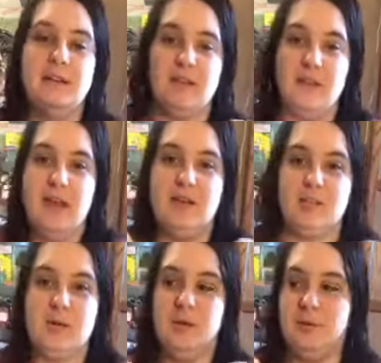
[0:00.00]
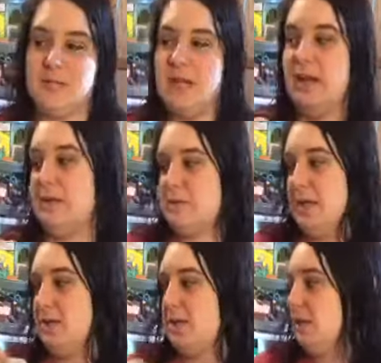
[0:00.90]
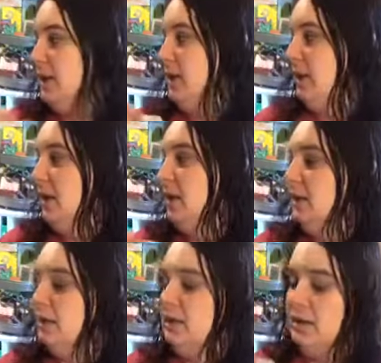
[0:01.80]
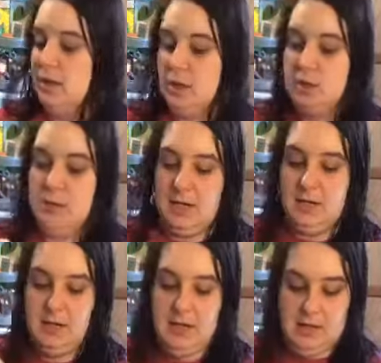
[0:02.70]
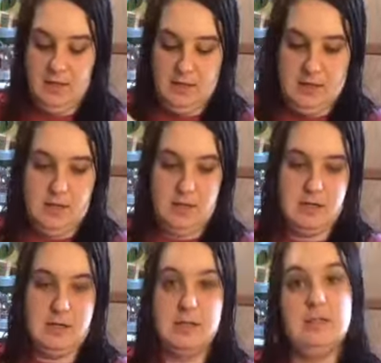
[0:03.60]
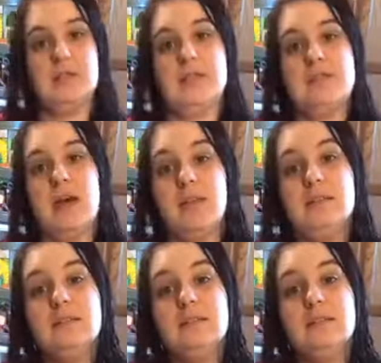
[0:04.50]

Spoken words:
The last show I was at, I was actually like directly in the sun.